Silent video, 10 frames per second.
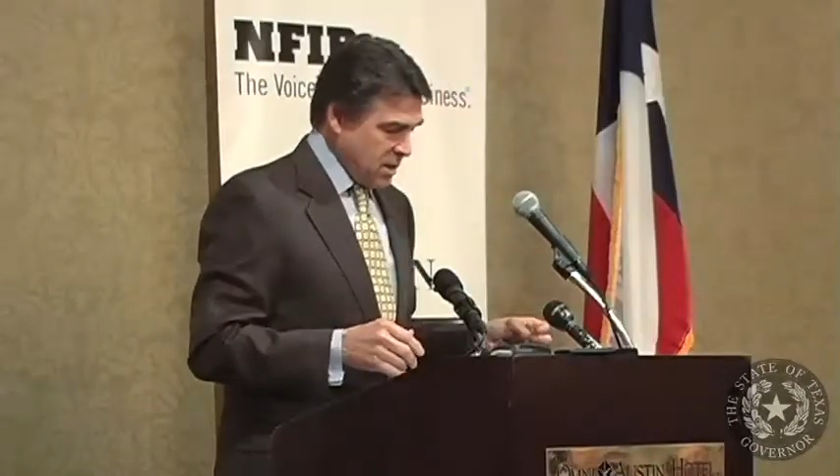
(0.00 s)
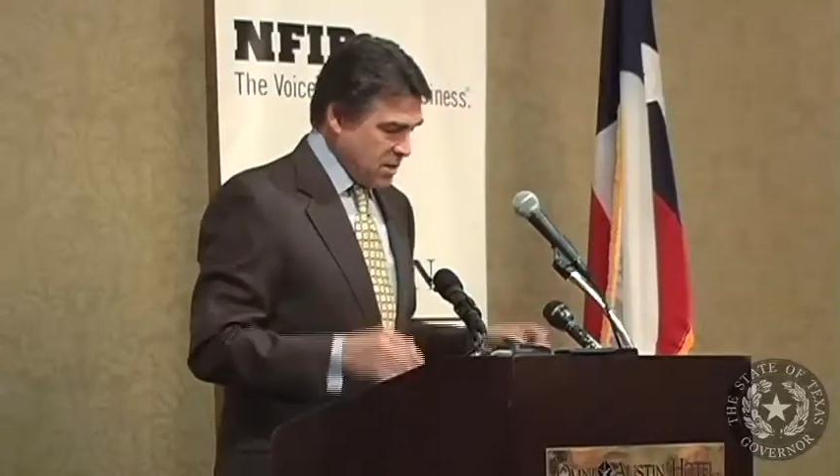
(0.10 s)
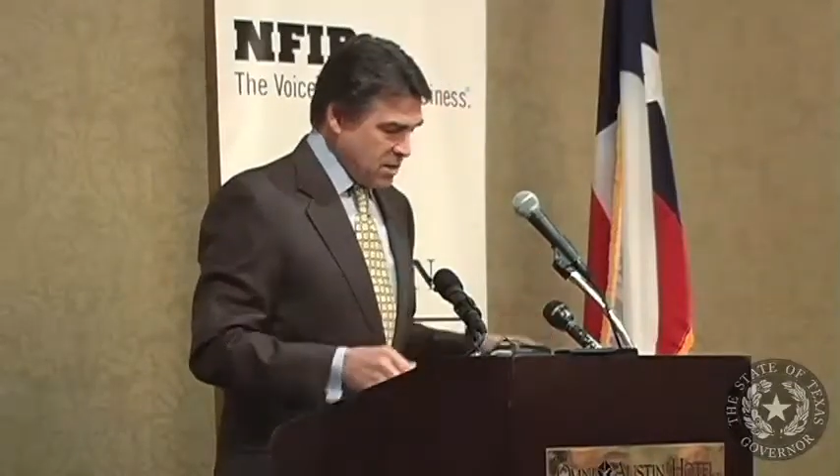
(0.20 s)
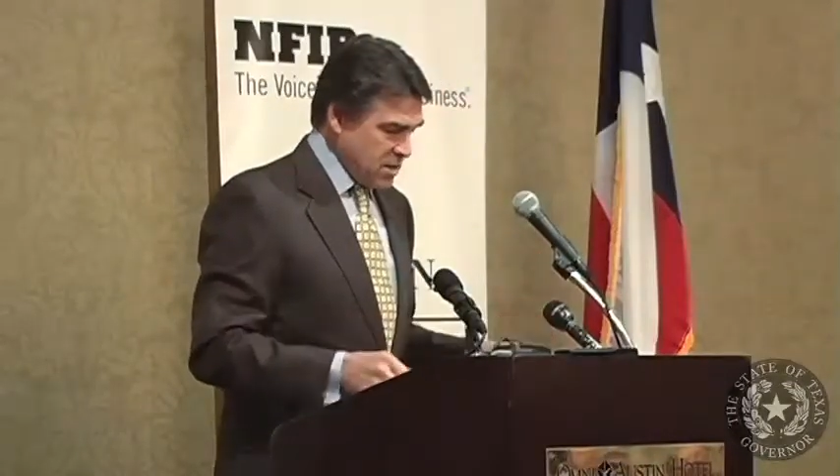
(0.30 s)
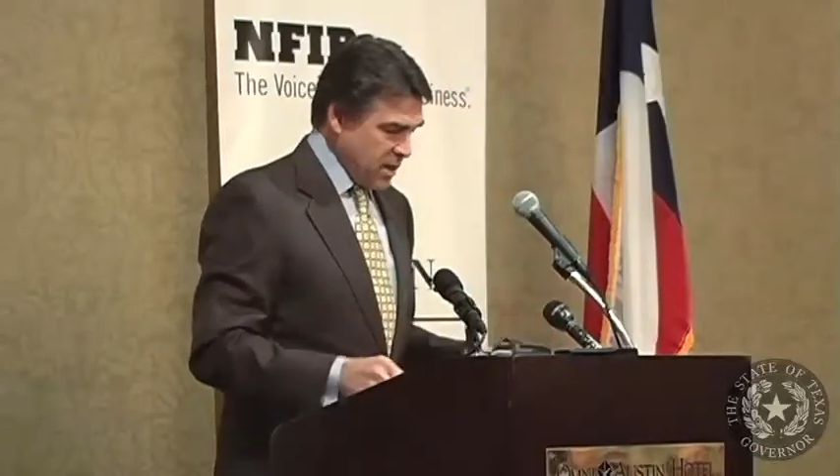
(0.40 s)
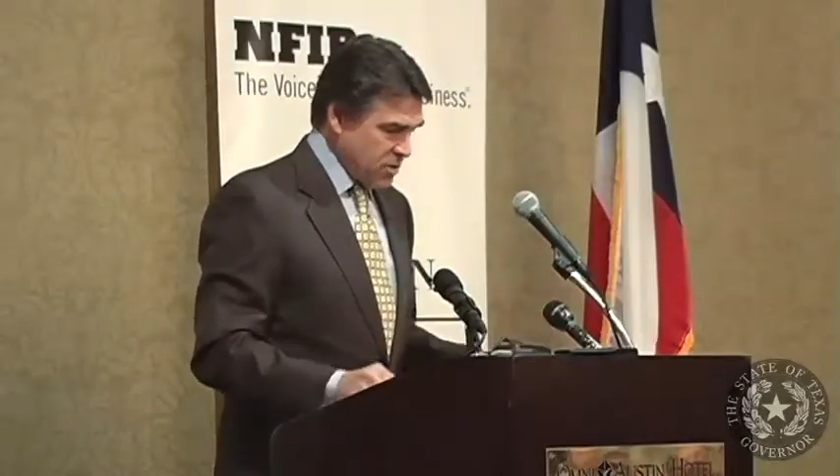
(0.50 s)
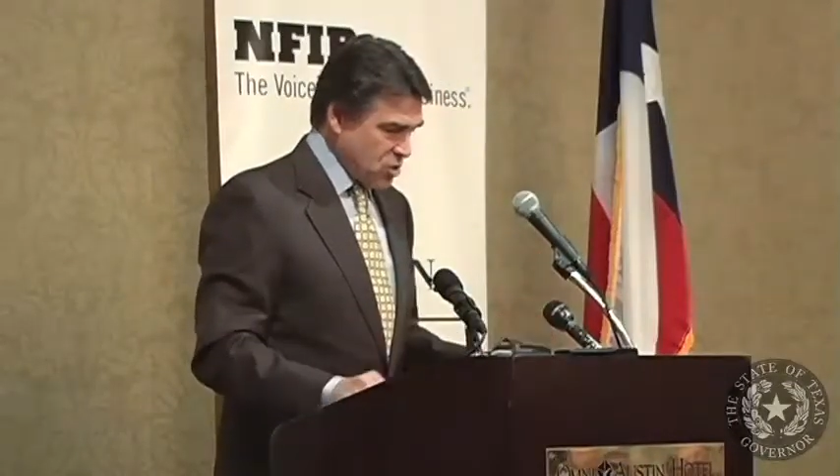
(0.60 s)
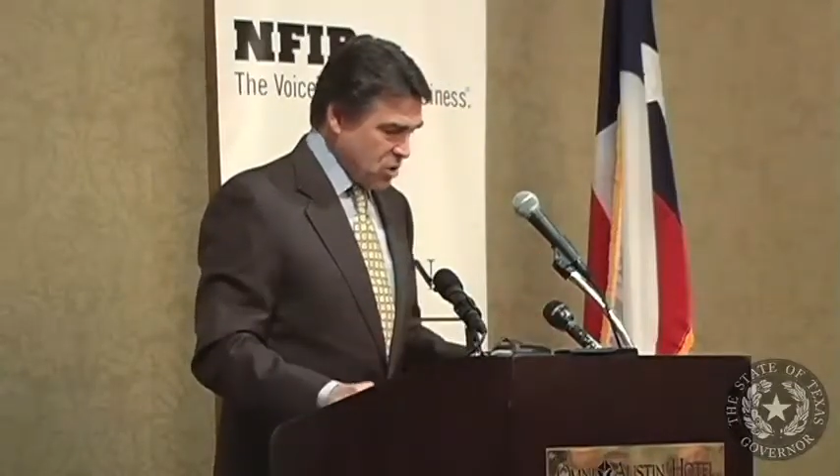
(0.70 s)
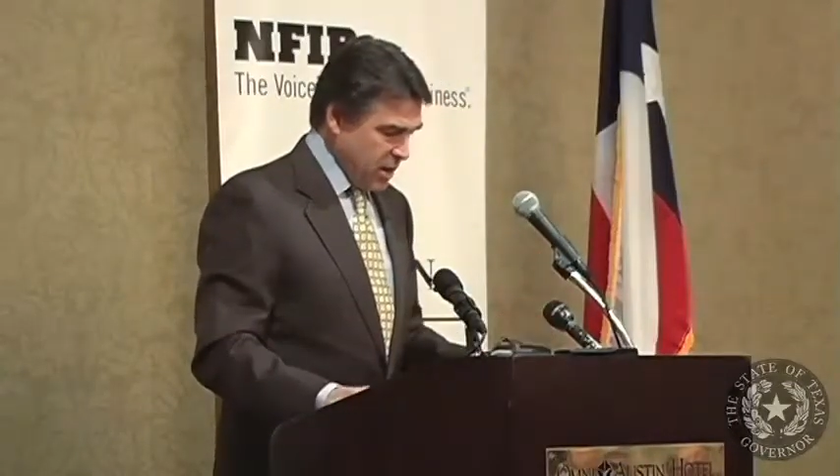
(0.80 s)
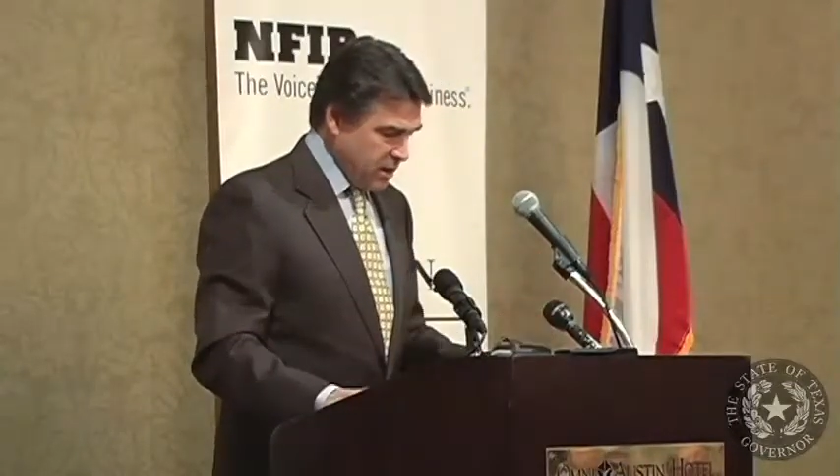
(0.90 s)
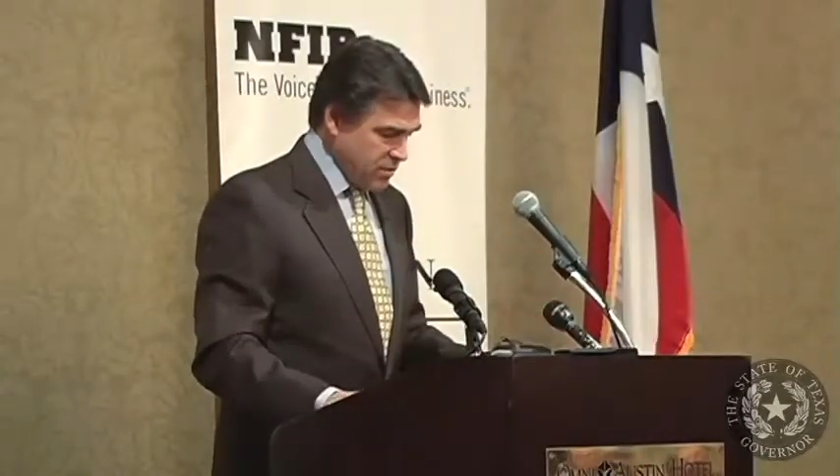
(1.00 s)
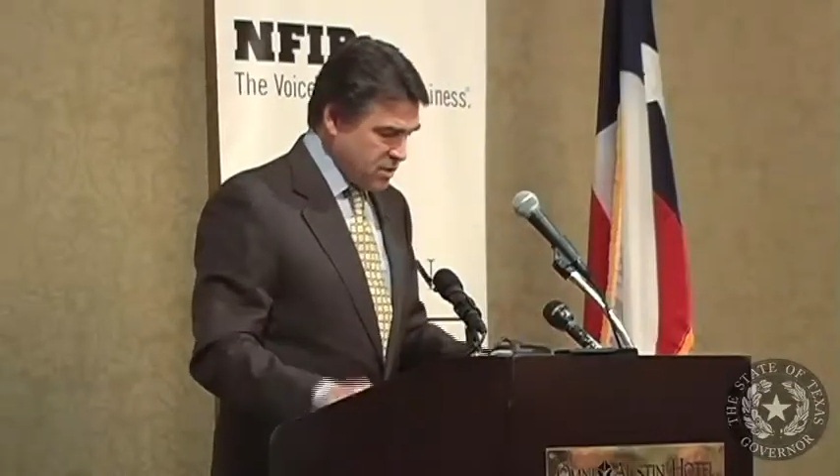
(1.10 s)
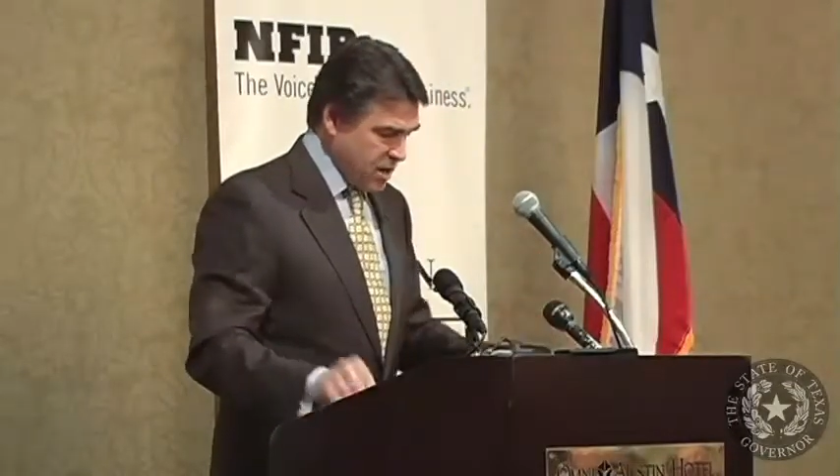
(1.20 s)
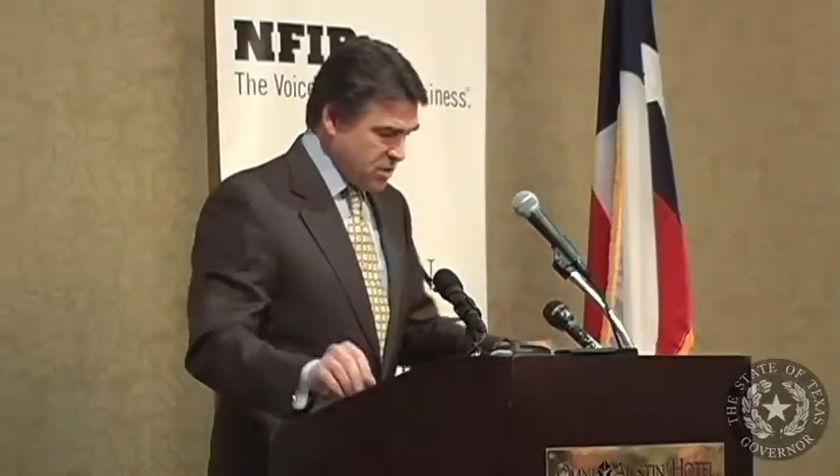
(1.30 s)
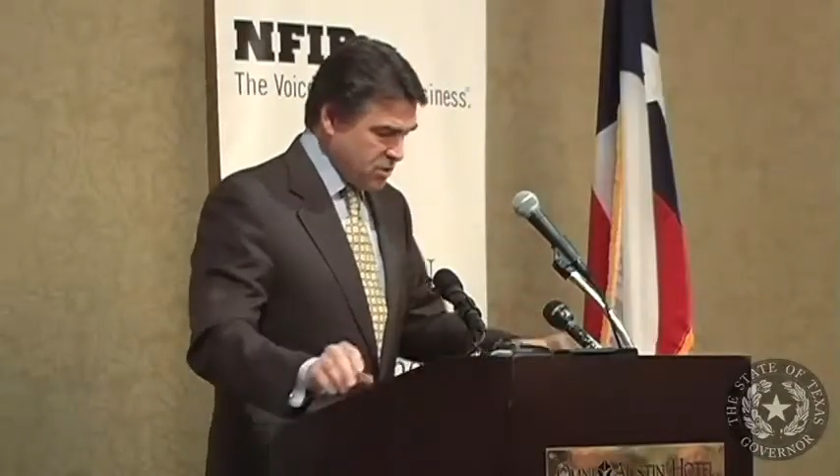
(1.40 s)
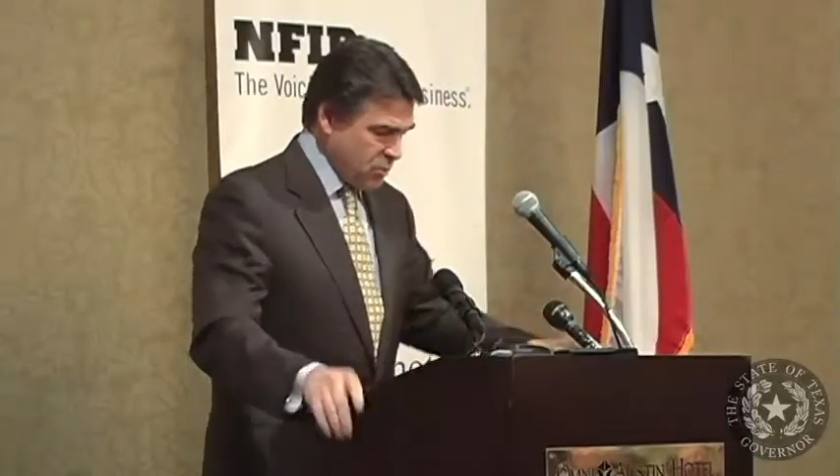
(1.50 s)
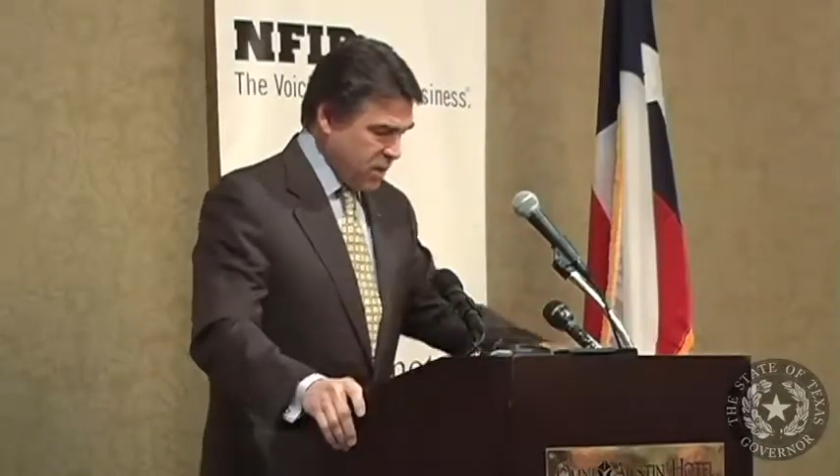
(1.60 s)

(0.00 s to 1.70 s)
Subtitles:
This legislative session,